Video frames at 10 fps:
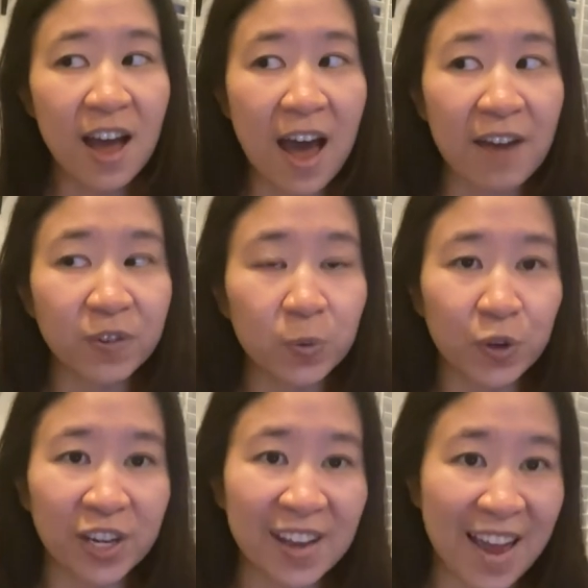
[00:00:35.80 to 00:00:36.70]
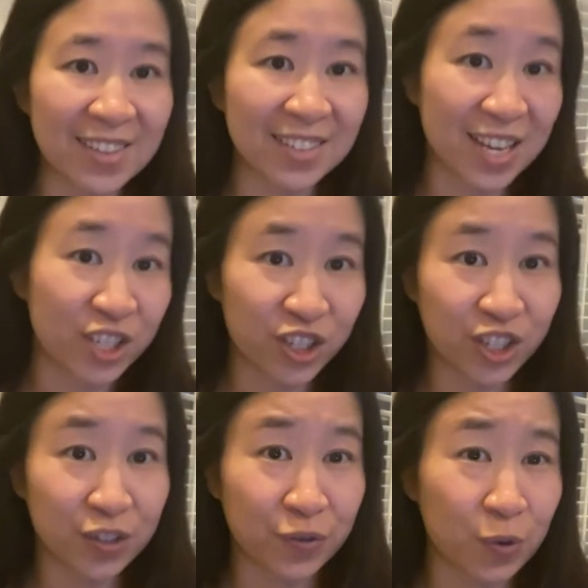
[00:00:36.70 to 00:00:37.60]
after working as an
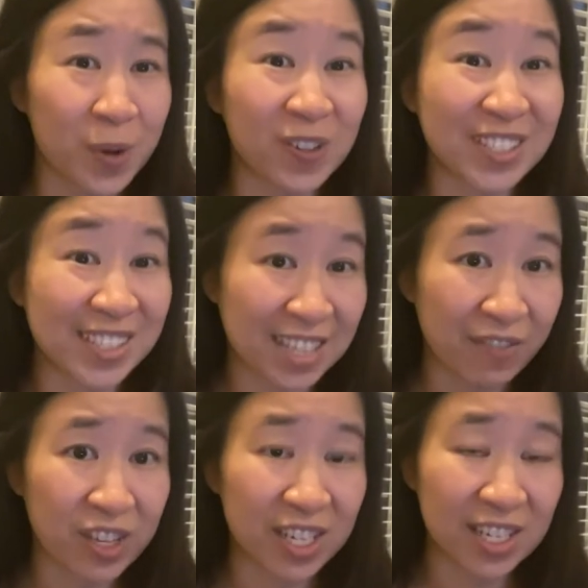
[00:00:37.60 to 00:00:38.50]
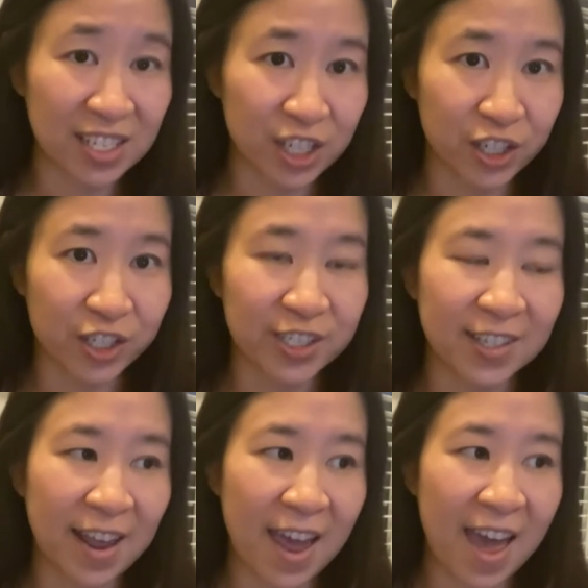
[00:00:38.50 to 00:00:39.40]
engineer for about seven years
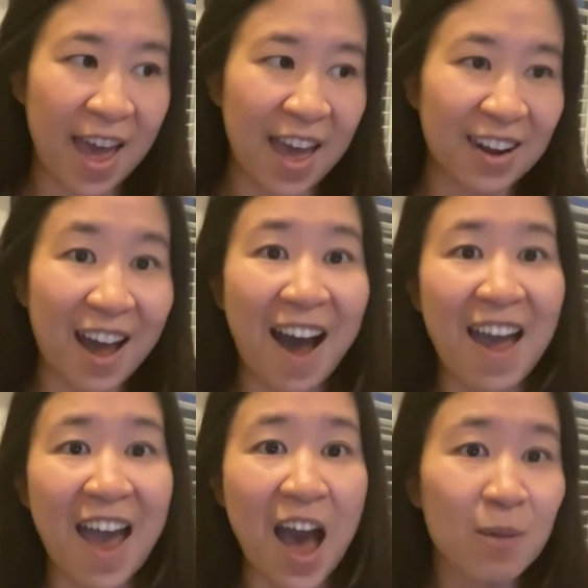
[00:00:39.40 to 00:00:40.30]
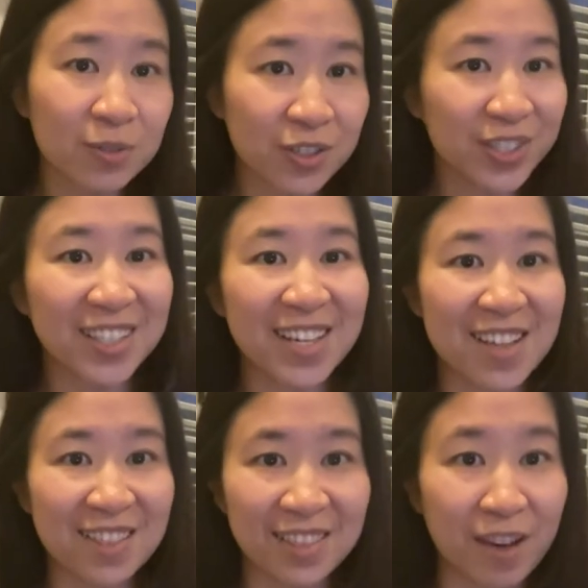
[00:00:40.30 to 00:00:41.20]
and I
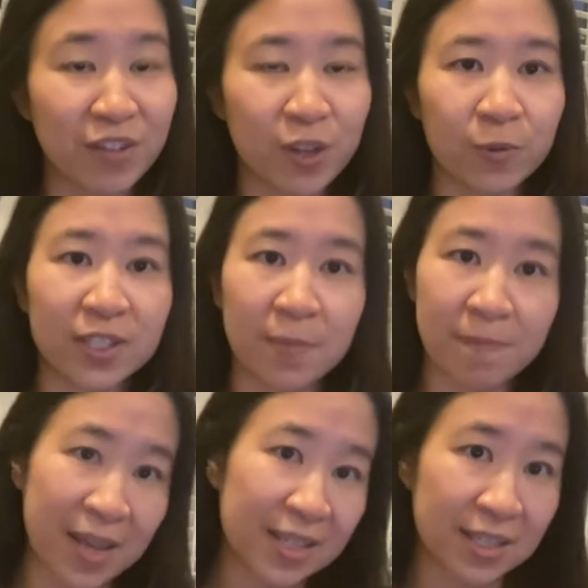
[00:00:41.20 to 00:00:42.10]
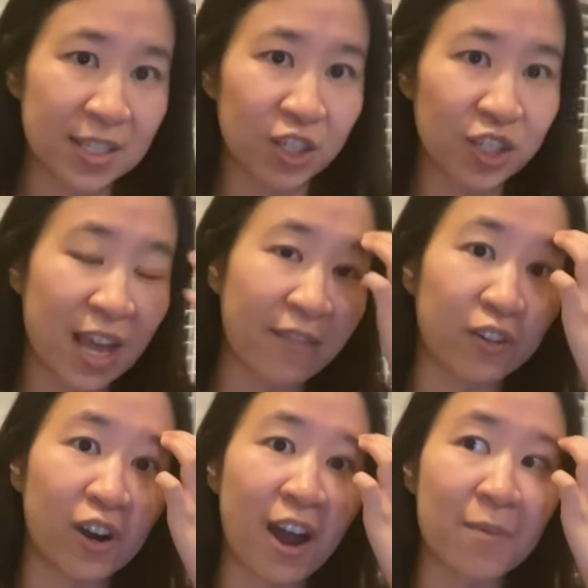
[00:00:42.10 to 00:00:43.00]
absolutely love it. It was the best decision
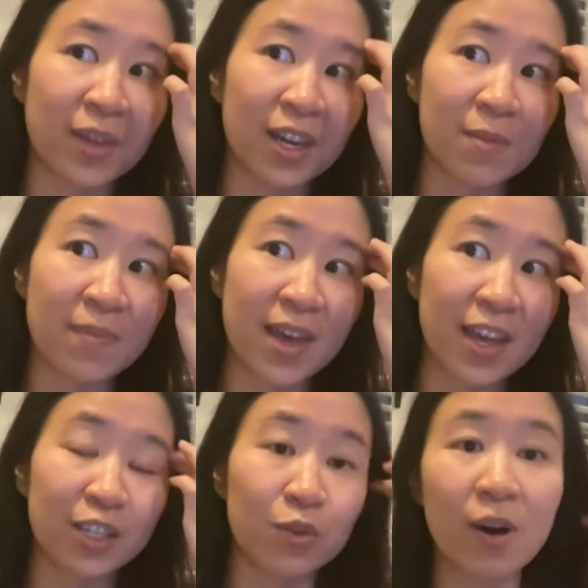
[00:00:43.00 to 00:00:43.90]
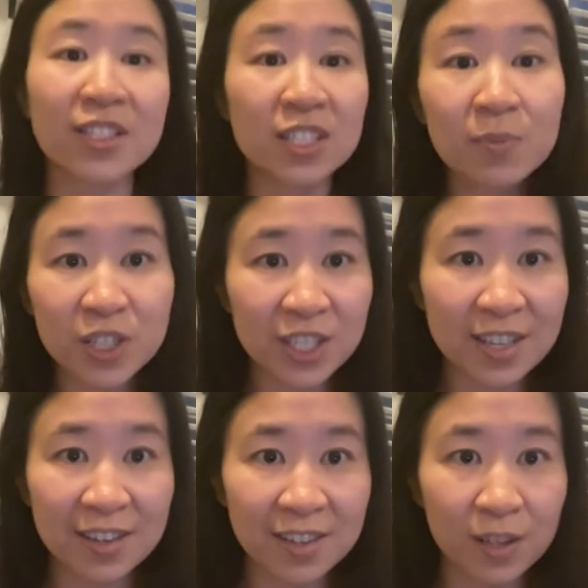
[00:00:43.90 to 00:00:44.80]
ever. I'm getting paid twice as much as
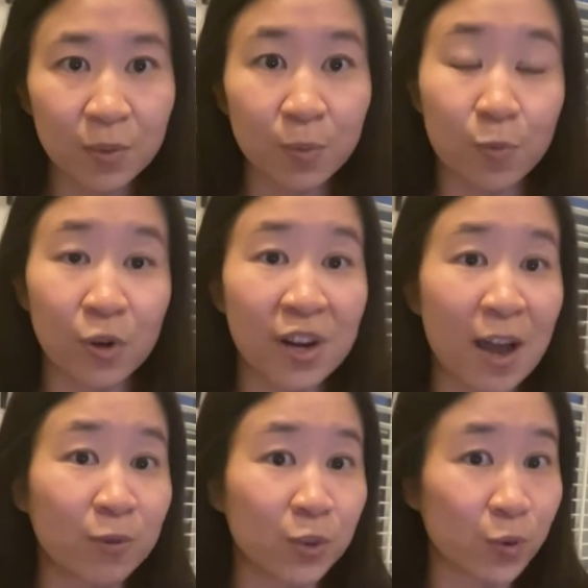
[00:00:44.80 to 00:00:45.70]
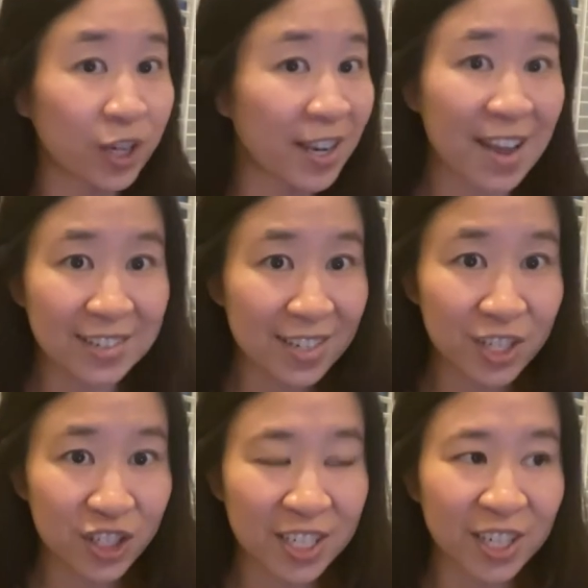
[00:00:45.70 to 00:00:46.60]
I did when I was working as an
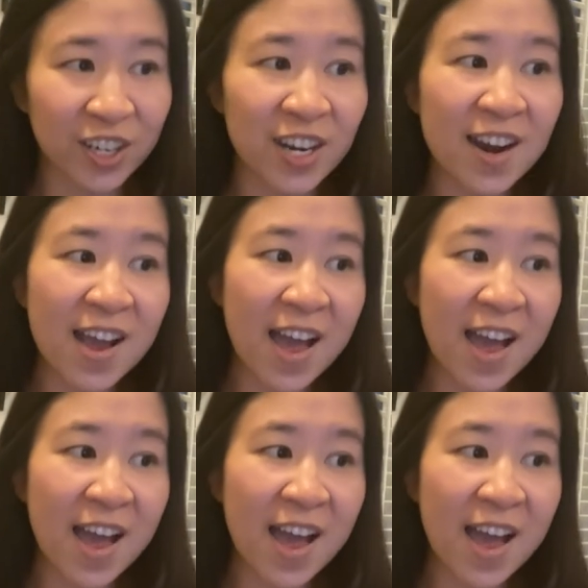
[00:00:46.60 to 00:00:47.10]
engineer